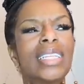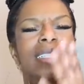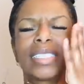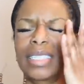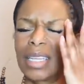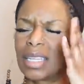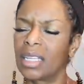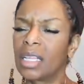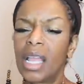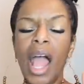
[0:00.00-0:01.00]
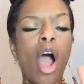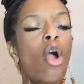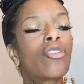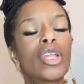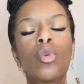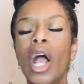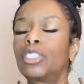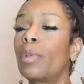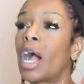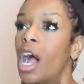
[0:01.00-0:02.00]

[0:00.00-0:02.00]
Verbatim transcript: It's, I already washed my